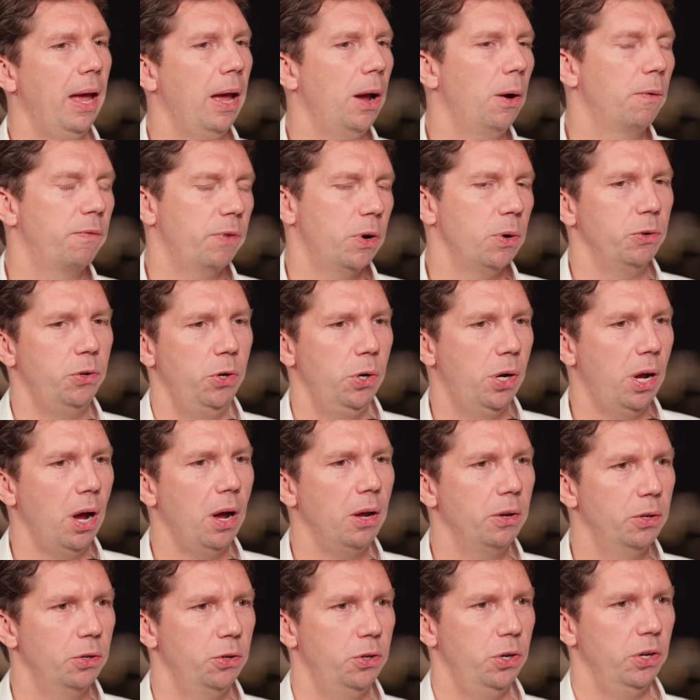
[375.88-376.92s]
Of course, you
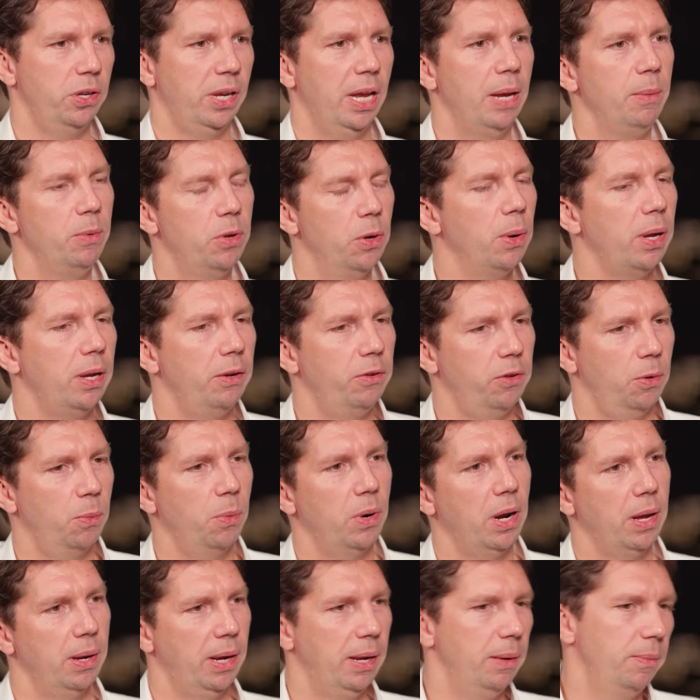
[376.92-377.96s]
can't just keep doing. So
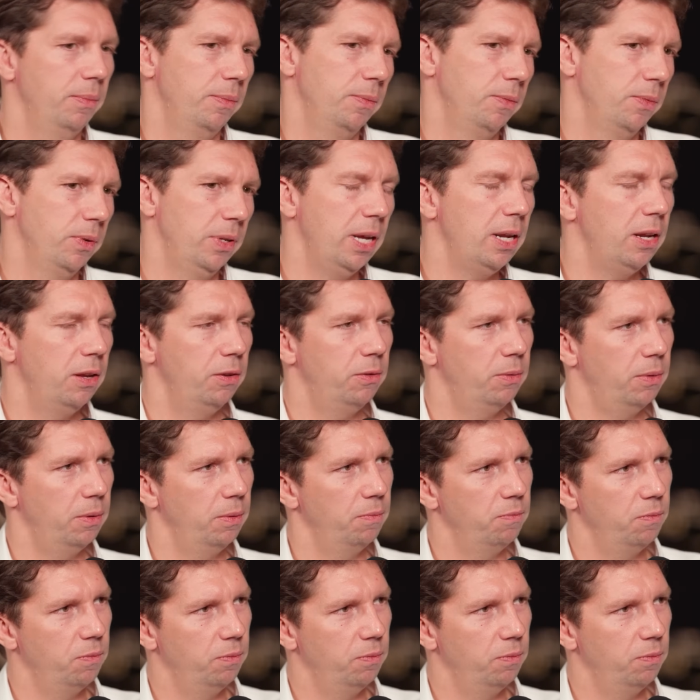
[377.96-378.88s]
what I did is